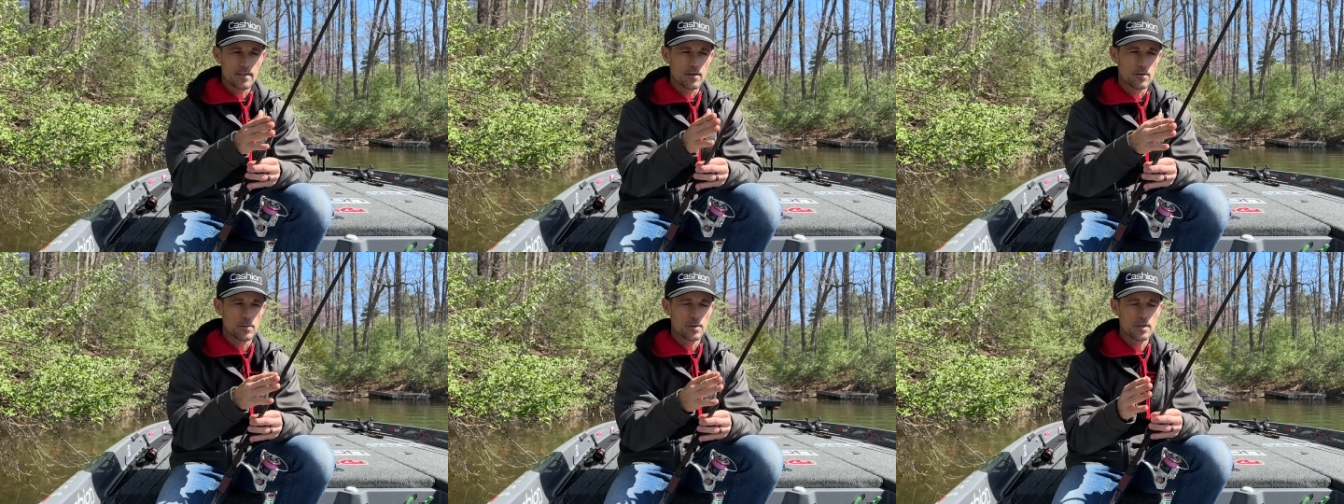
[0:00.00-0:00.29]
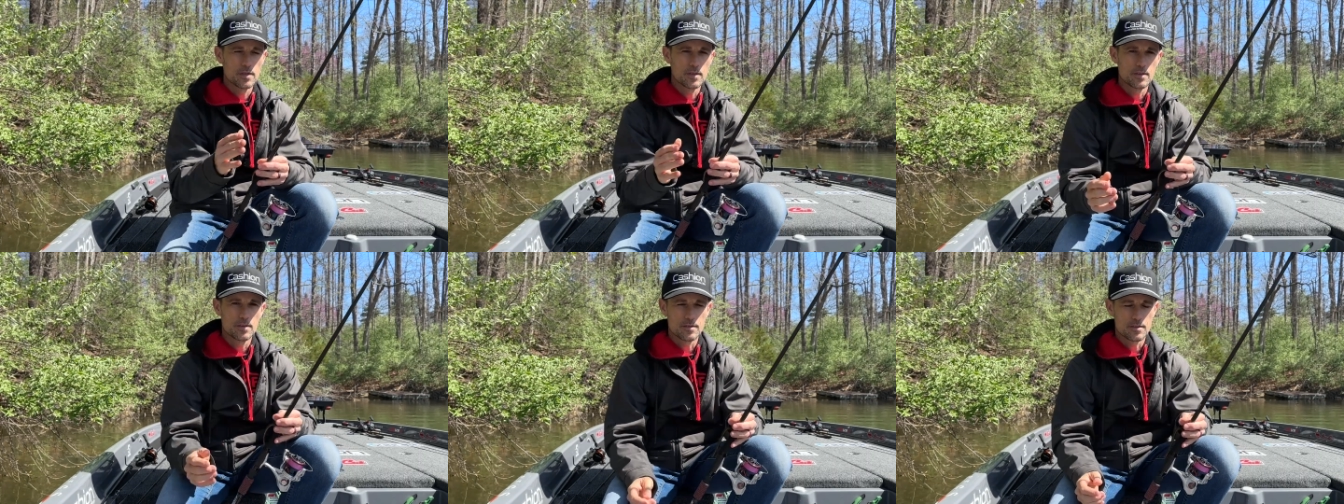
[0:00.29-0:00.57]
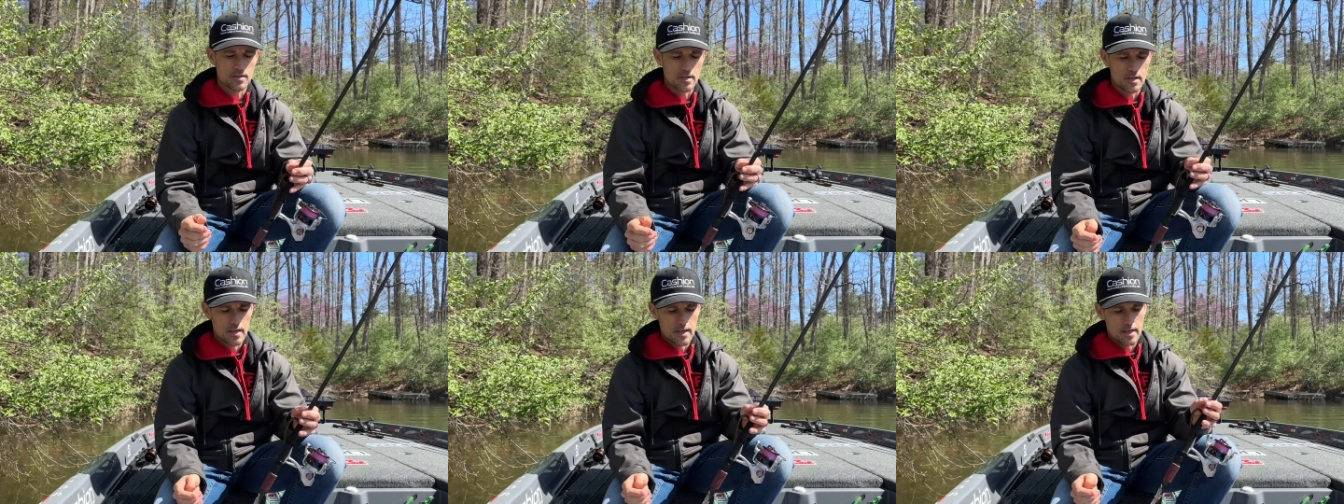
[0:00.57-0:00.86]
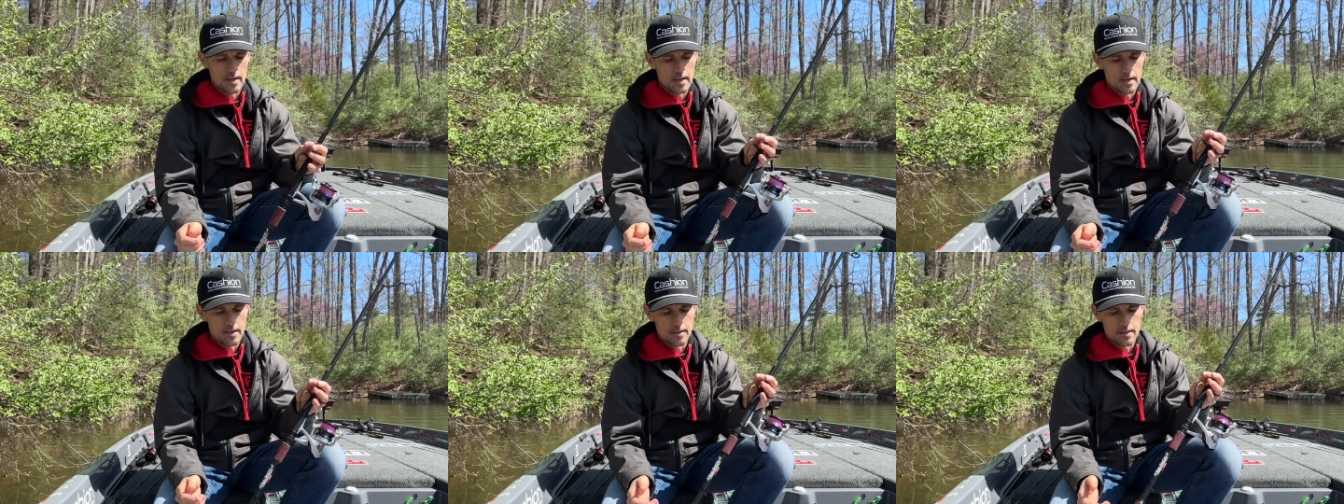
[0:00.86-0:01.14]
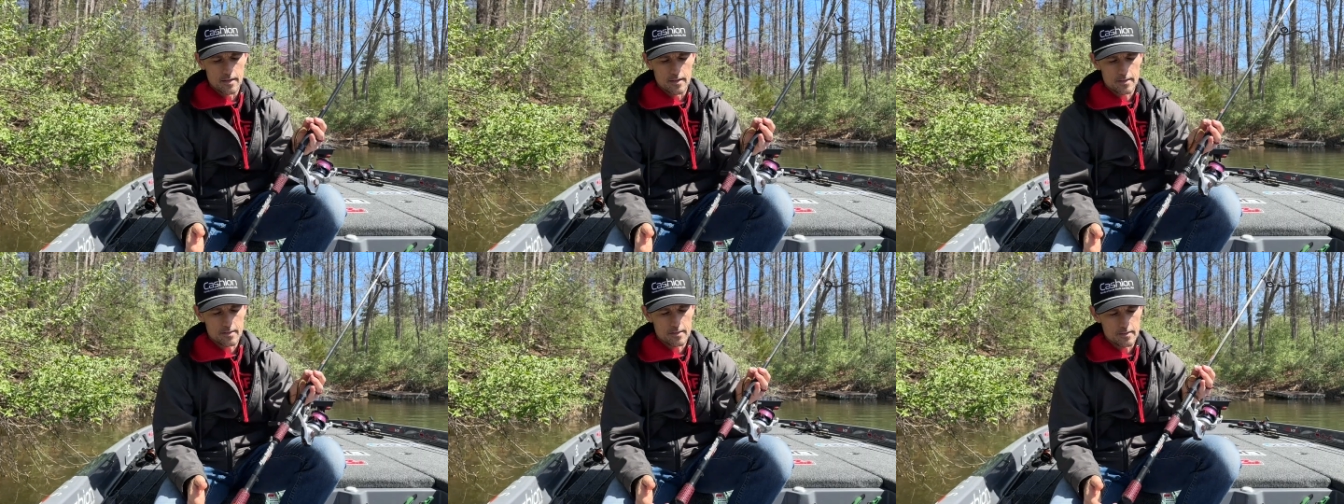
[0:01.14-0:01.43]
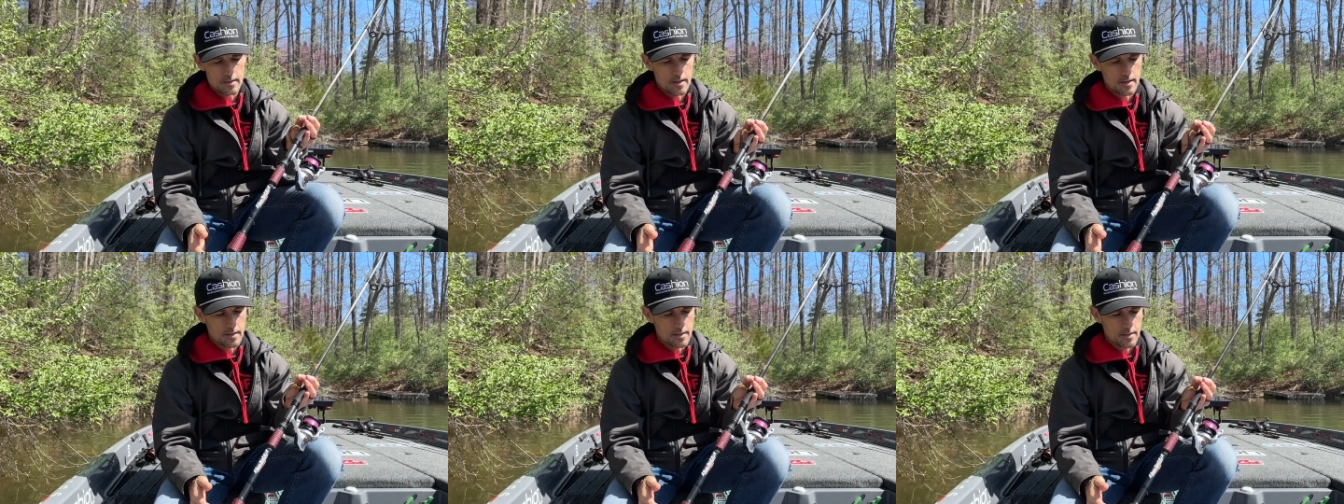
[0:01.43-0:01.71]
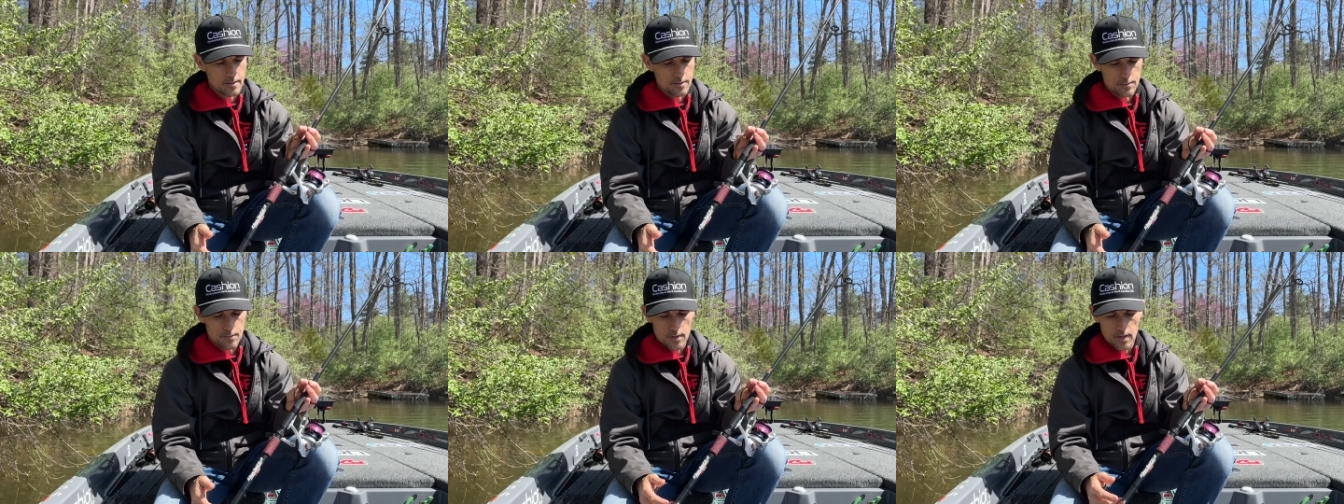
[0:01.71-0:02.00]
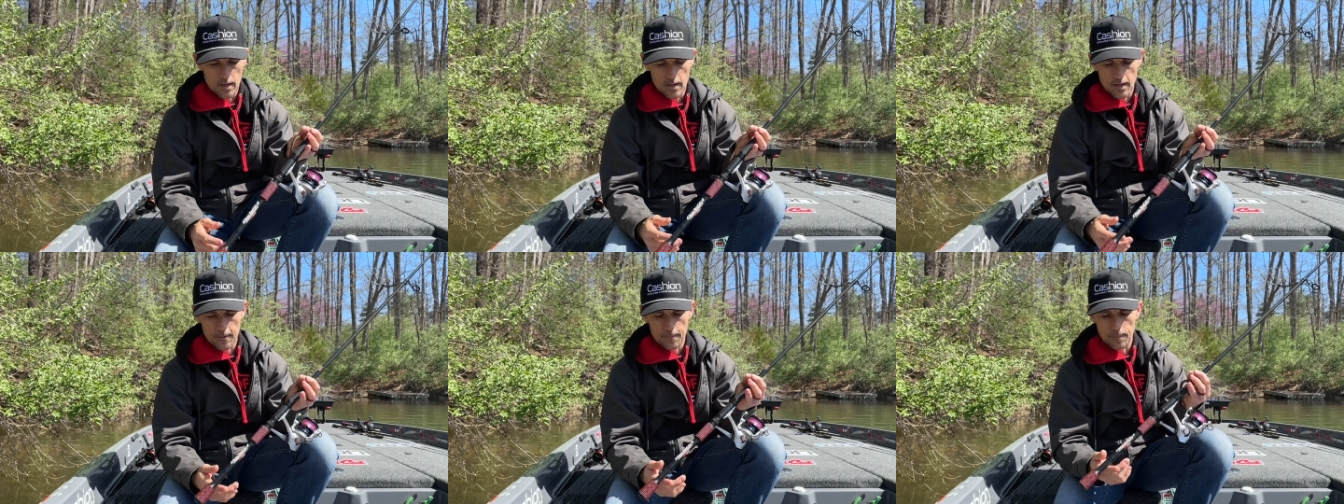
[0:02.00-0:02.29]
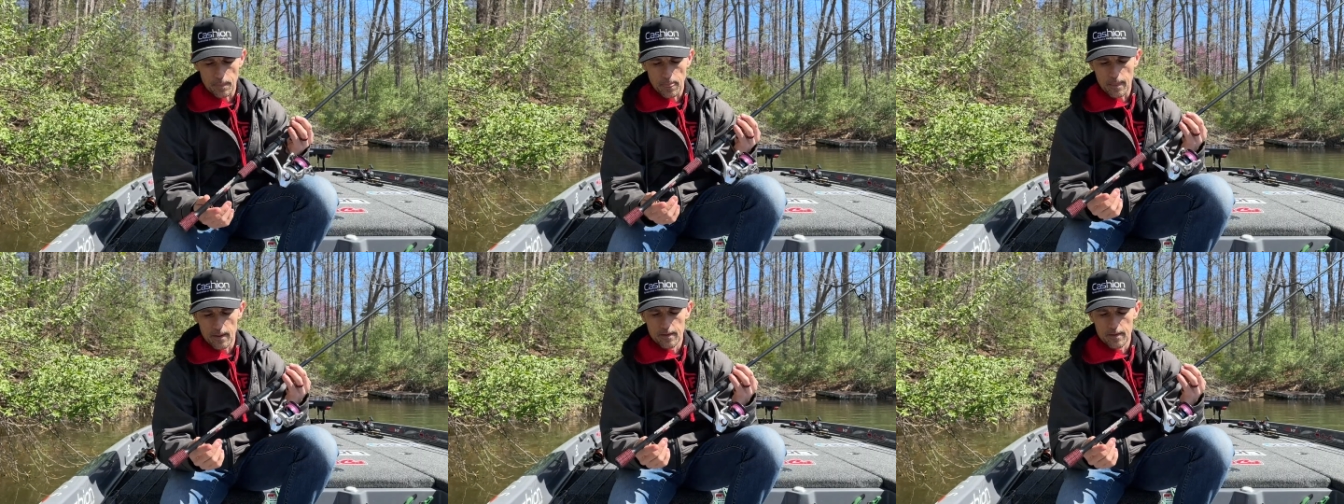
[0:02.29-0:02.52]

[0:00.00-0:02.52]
that we use in this rod.